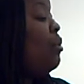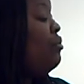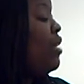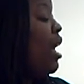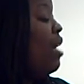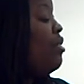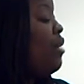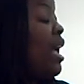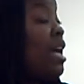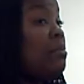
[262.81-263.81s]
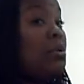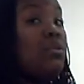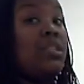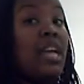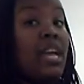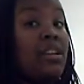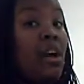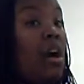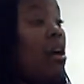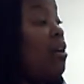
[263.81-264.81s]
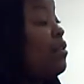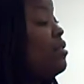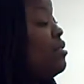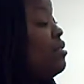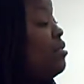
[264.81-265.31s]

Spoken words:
with the other animals and dolls.